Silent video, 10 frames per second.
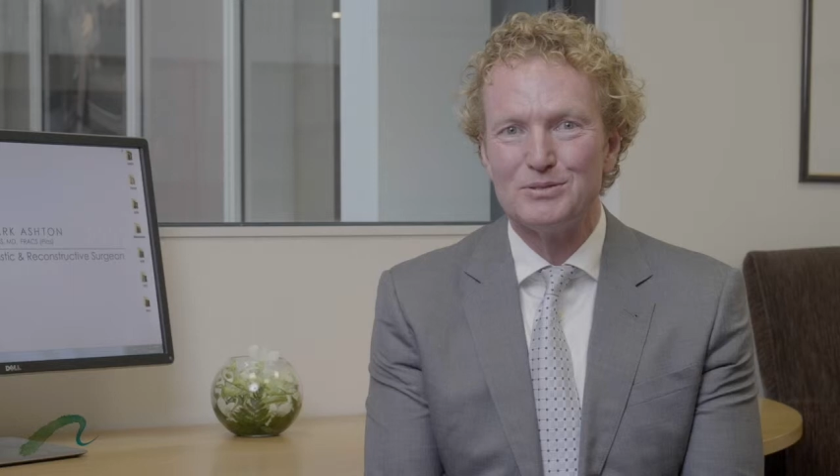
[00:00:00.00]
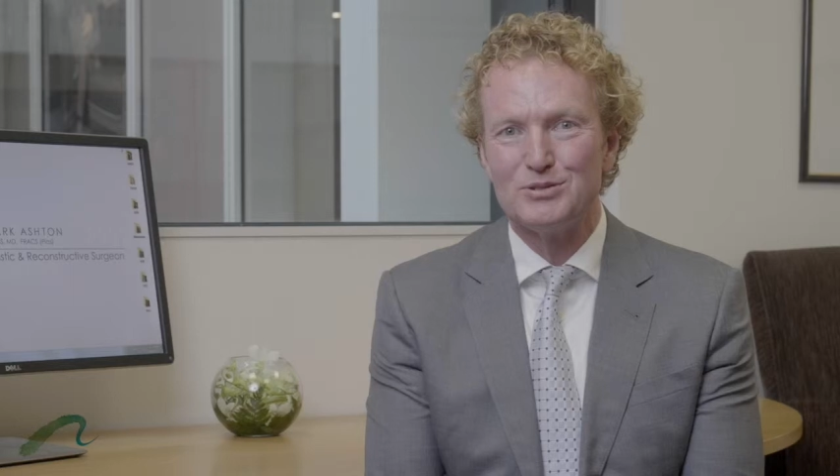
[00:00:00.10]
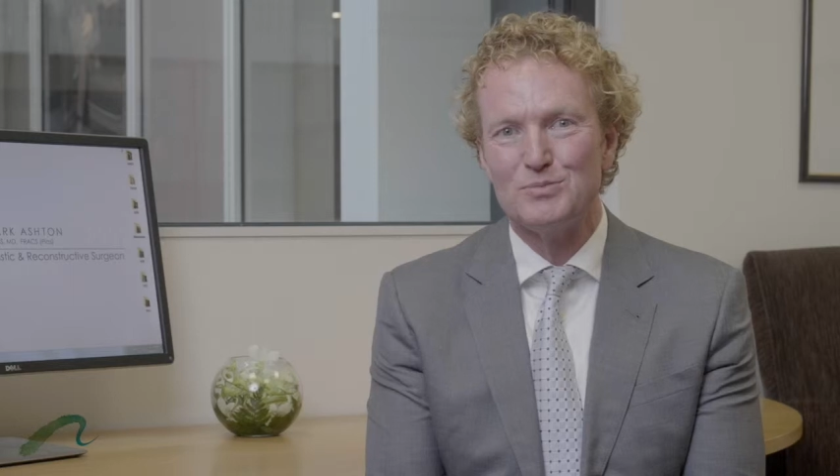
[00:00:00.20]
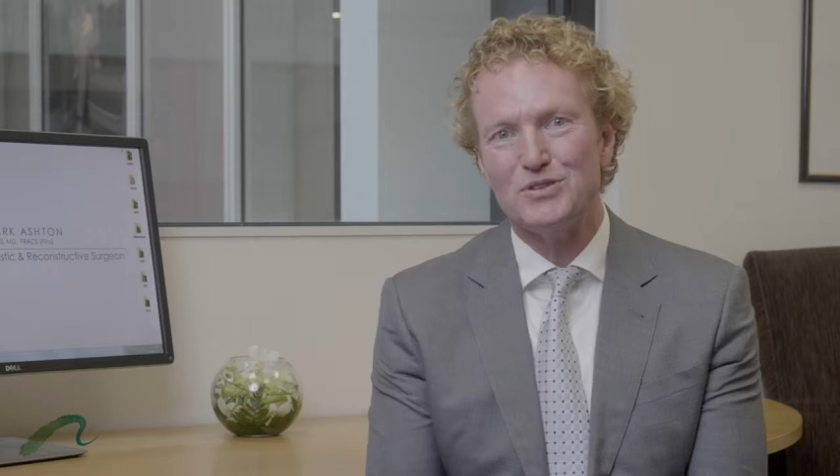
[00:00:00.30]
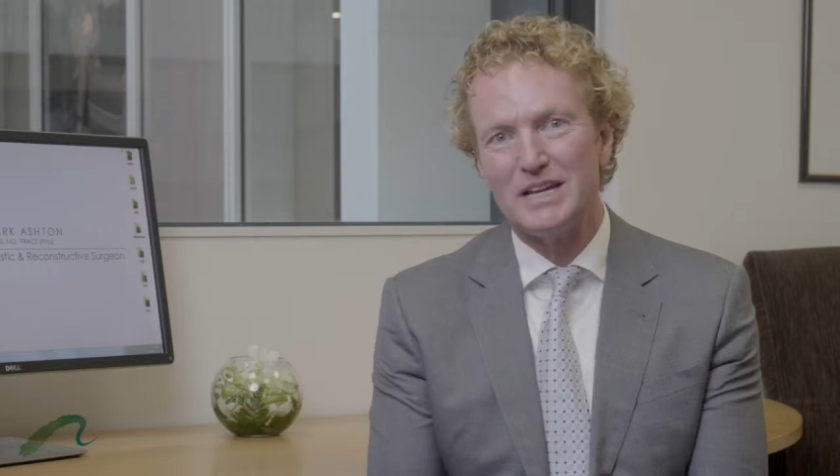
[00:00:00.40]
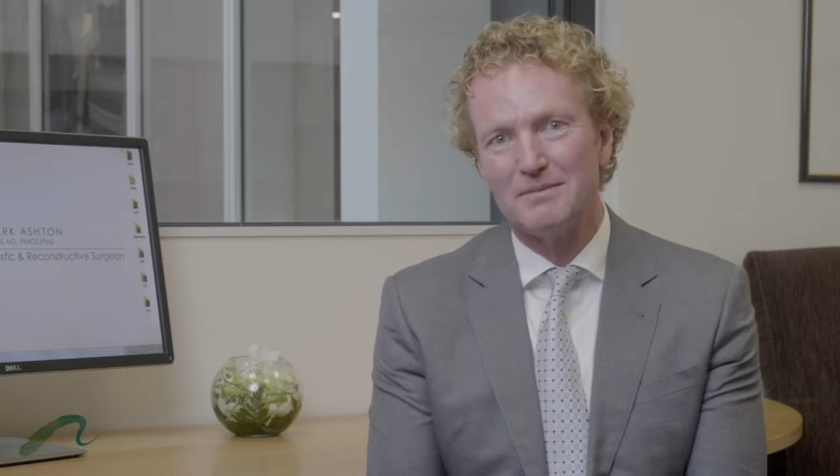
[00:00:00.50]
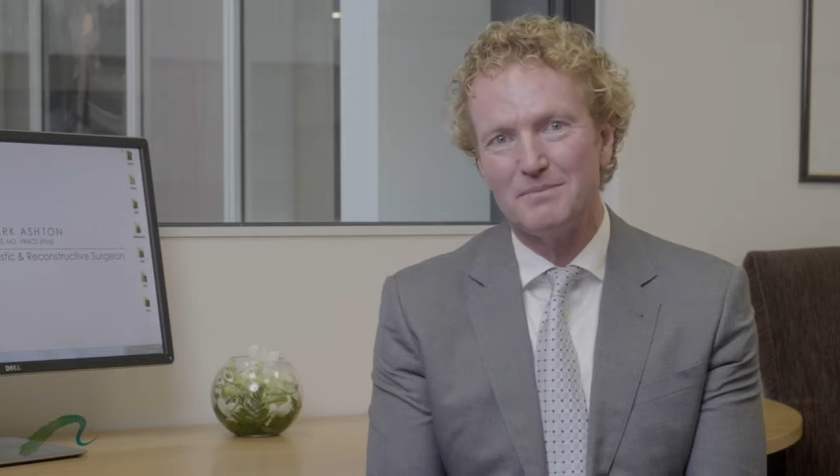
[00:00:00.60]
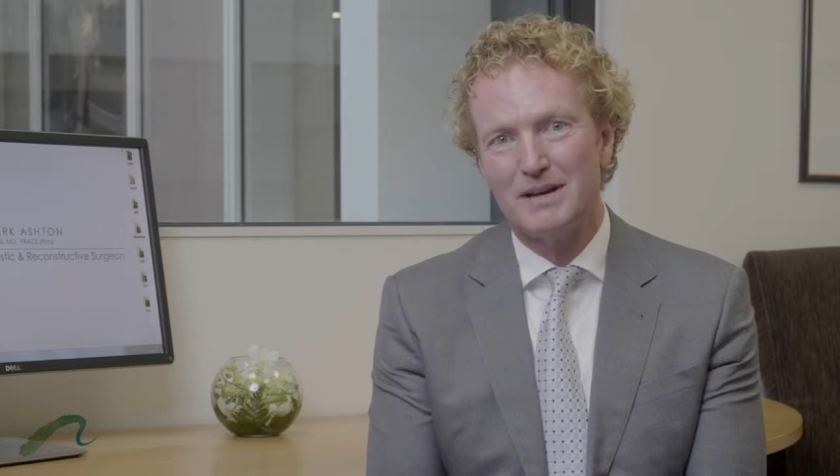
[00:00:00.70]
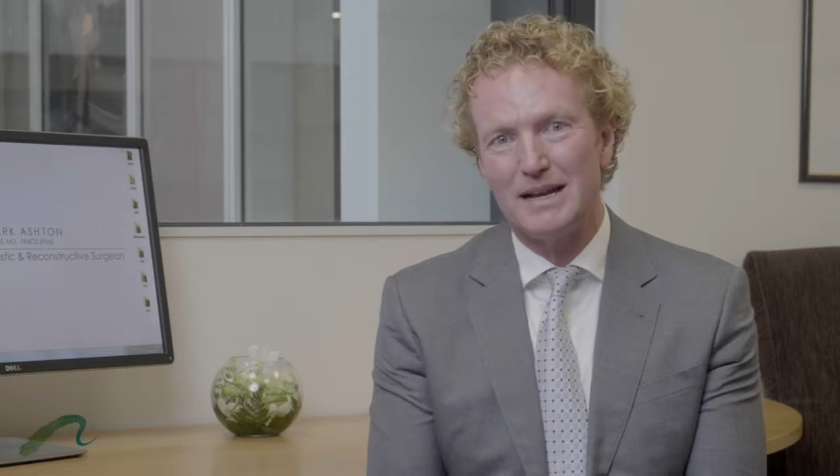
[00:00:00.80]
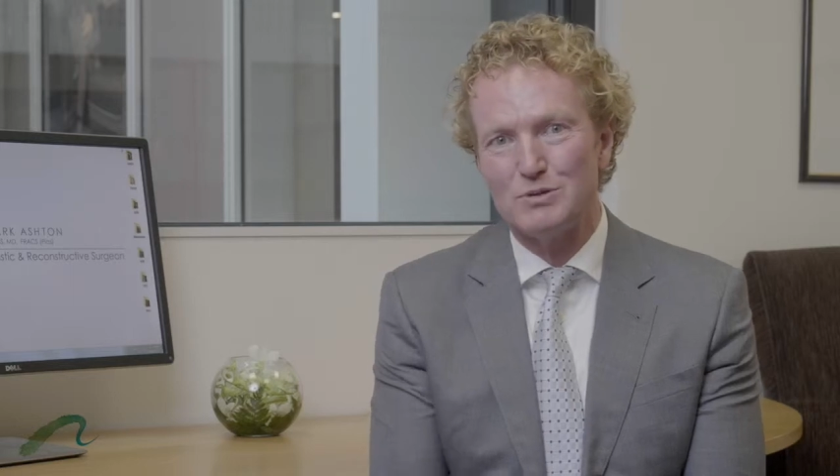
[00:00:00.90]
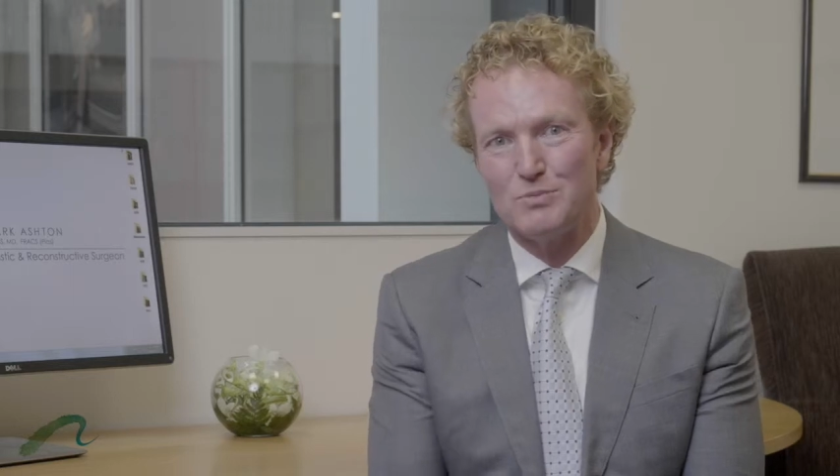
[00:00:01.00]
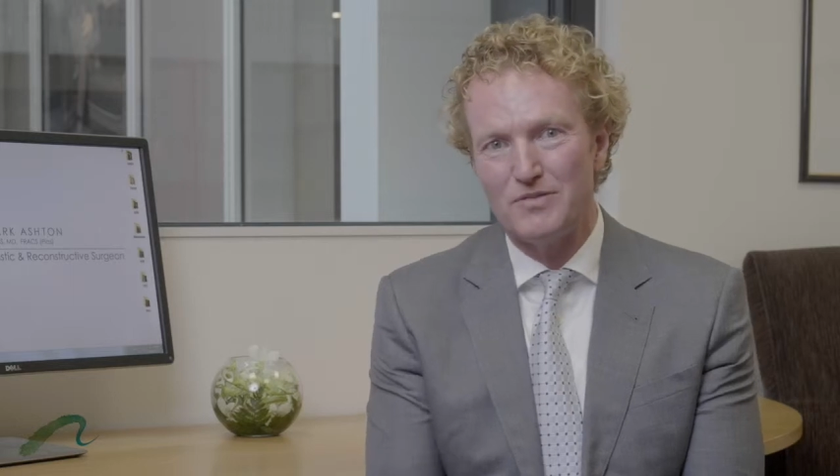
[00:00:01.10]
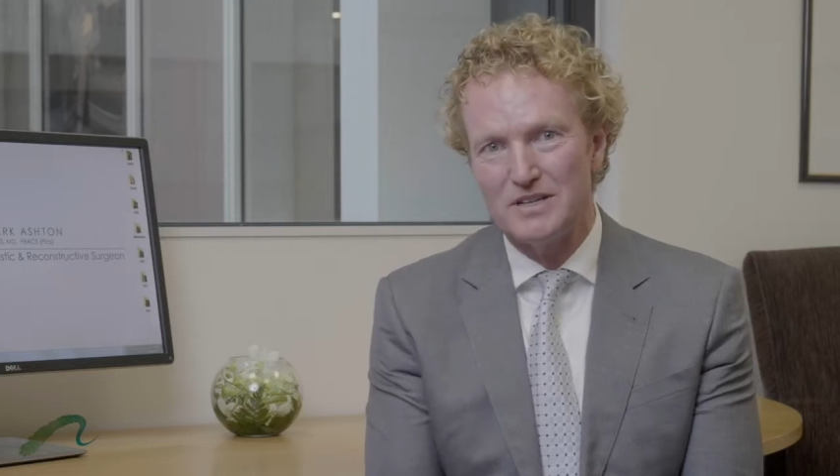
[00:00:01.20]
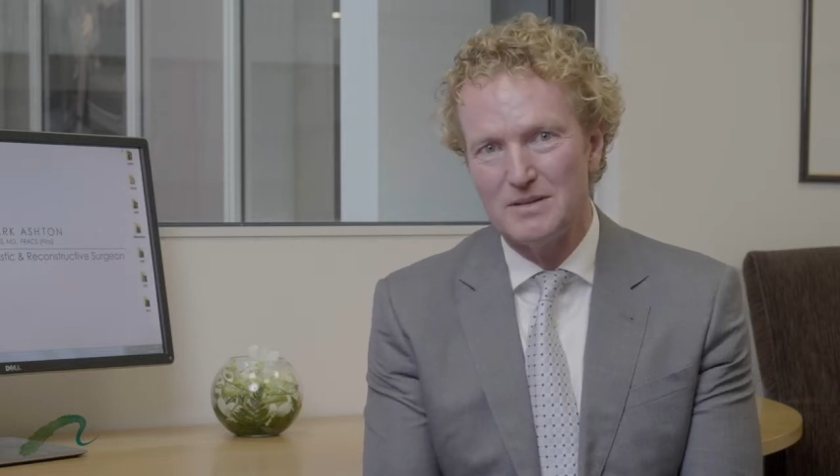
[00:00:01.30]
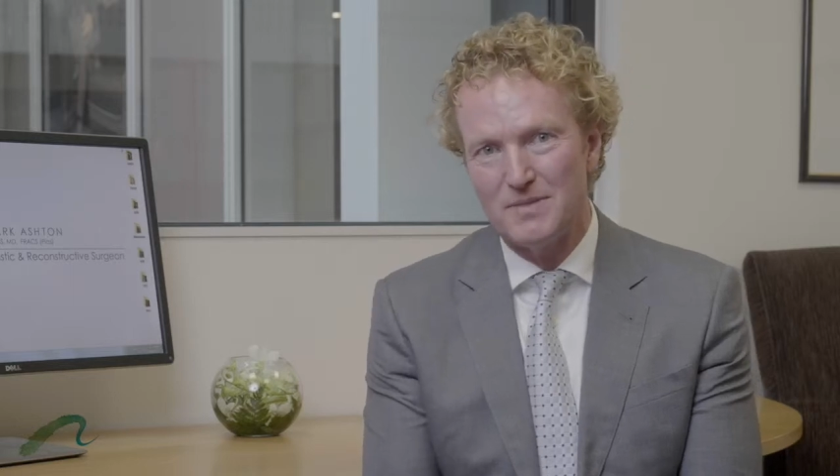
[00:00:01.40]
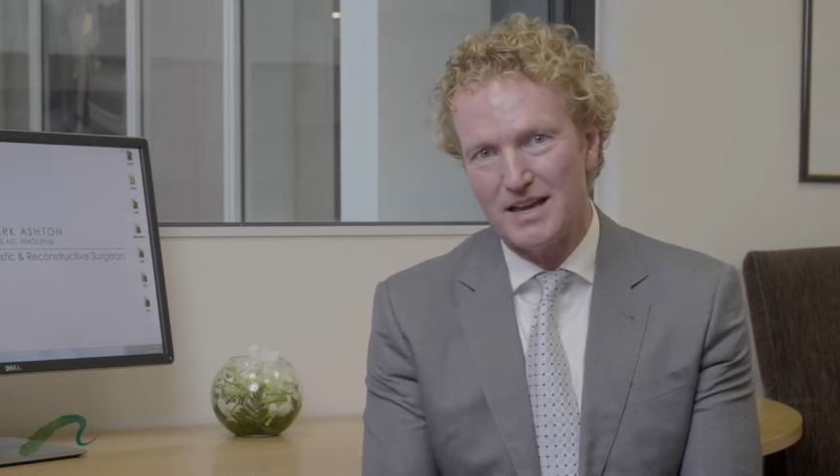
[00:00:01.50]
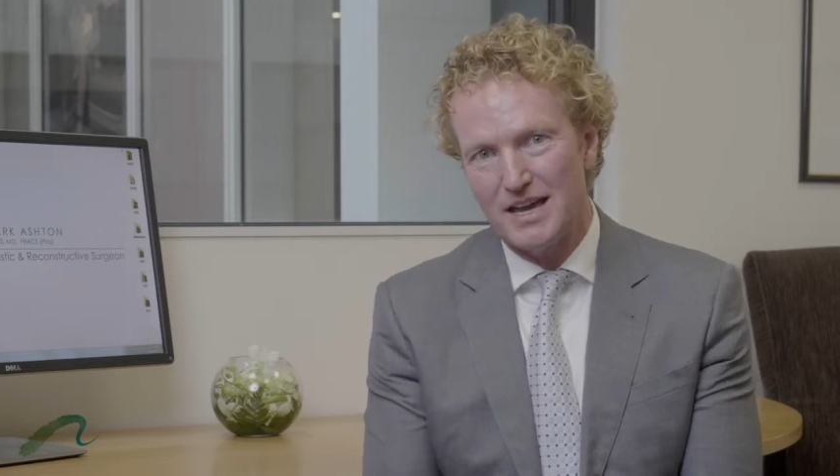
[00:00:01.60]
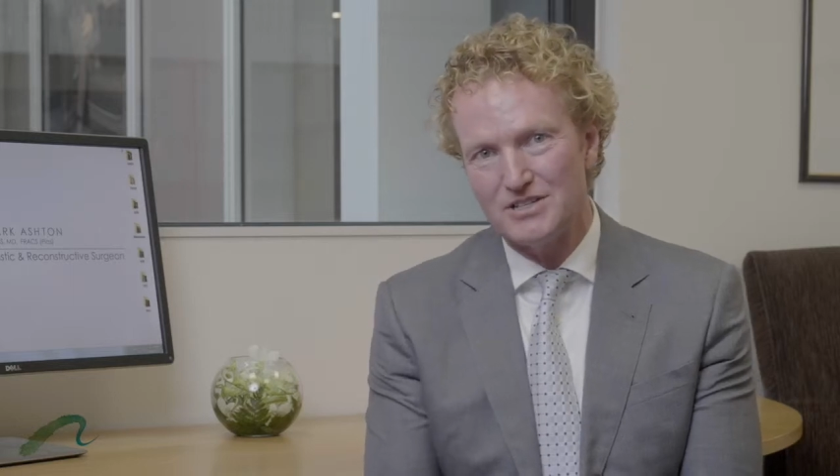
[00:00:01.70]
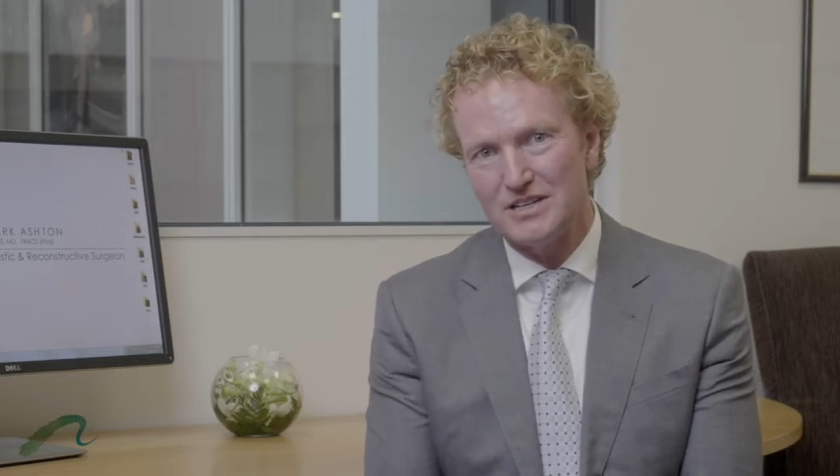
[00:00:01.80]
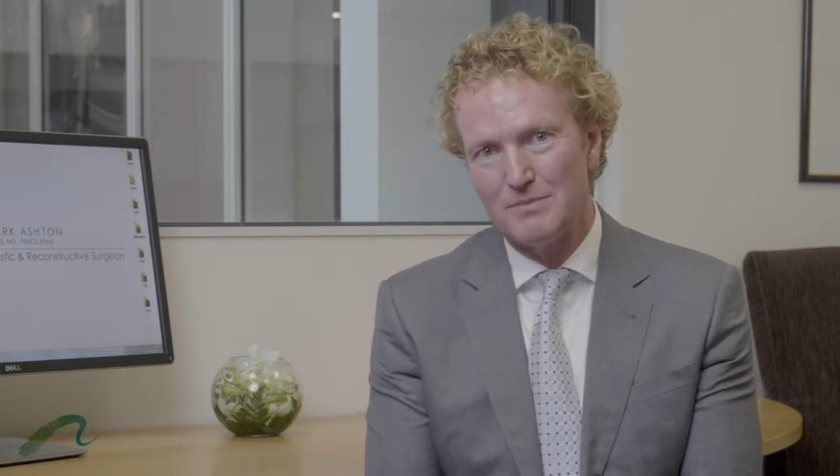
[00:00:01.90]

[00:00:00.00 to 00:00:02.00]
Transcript: Good morning. My name is Professor Mark Ashton.